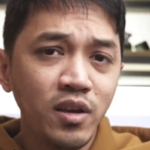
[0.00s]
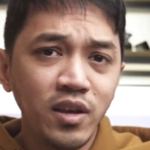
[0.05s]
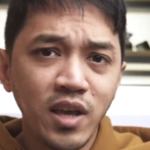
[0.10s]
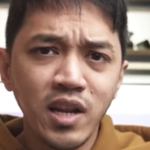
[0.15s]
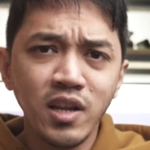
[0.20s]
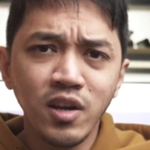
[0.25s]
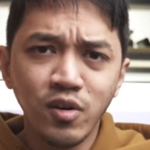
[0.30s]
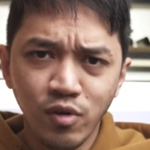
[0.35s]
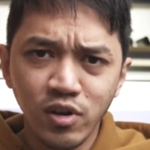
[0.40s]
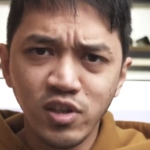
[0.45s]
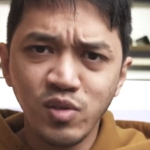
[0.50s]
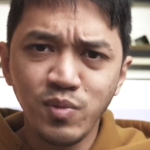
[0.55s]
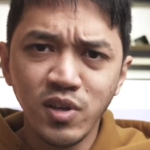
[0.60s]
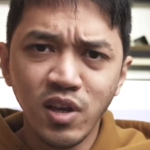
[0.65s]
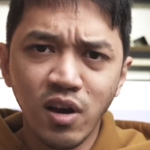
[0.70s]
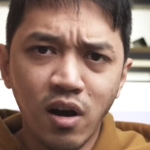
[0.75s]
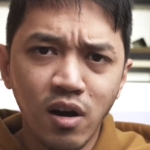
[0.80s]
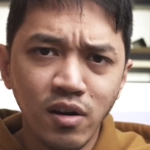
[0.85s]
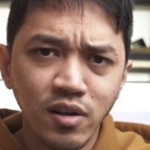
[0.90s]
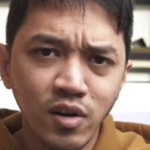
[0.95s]
getting
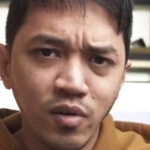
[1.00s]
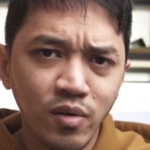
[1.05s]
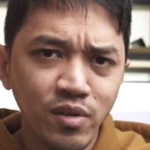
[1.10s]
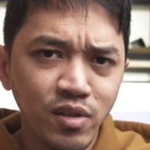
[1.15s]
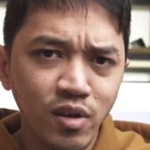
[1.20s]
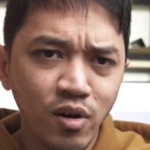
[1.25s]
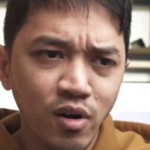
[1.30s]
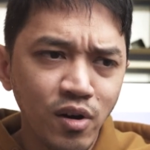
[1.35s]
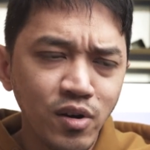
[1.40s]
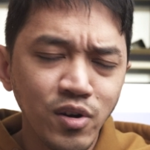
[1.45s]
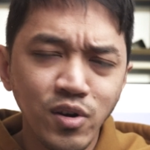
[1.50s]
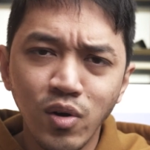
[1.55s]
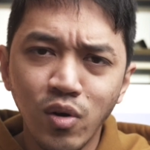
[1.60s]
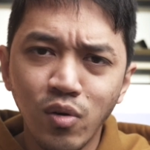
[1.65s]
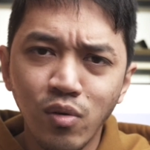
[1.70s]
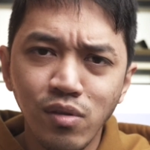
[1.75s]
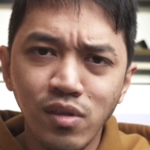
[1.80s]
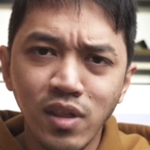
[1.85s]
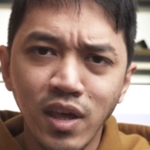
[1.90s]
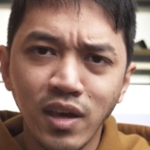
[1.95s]
crispy audio and there are
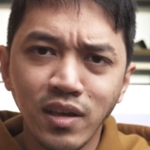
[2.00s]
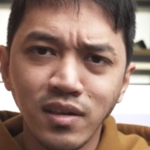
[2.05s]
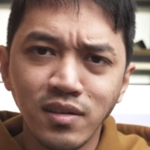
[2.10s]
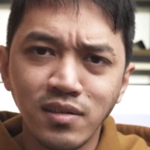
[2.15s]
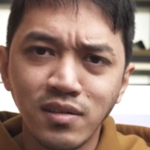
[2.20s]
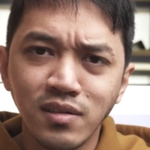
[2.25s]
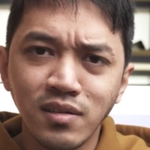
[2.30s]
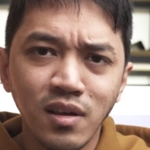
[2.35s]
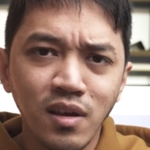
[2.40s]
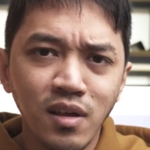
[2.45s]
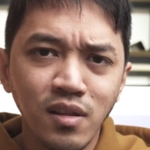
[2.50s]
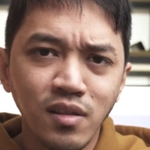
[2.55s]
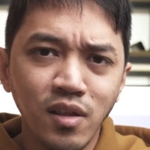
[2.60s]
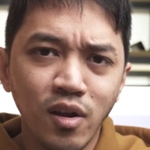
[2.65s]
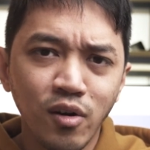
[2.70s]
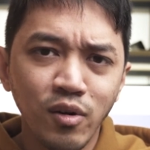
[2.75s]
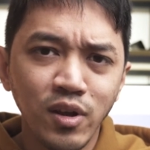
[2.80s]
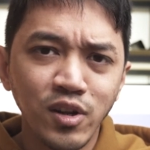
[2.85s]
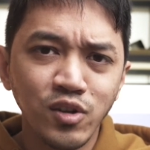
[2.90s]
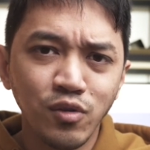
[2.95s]
no things
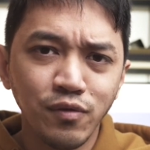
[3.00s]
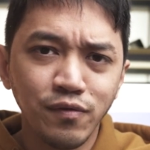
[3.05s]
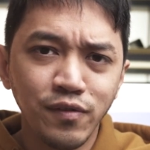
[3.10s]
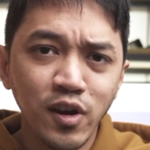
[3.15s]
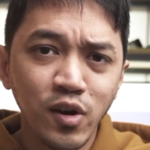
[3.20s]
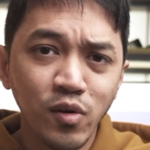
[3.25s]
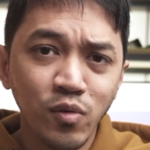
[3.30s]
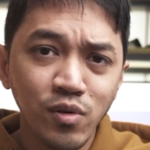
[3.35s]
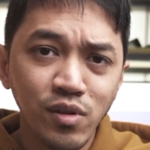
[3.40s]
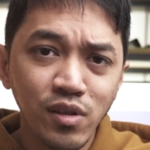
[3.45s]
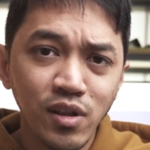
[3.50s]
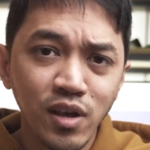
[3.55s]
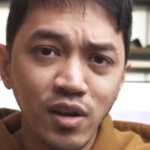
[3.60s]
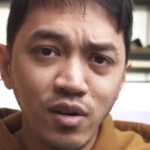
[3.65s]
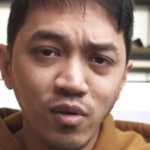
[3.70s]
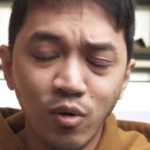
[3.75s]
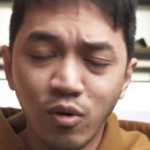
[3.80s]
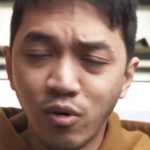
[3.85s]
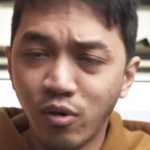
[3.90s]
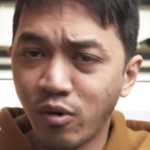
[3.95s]
that are interfering with
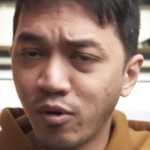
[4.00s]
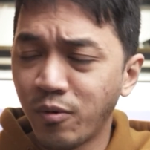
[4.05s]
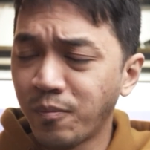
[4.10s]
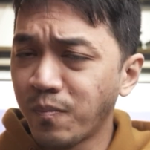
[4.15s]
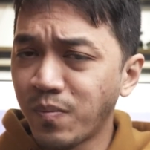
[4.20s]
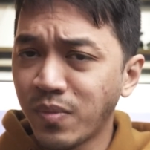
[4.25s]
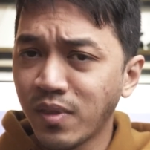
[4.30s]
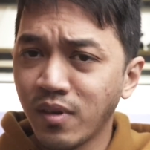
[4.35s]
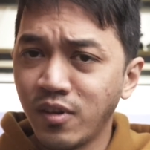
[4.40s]
it or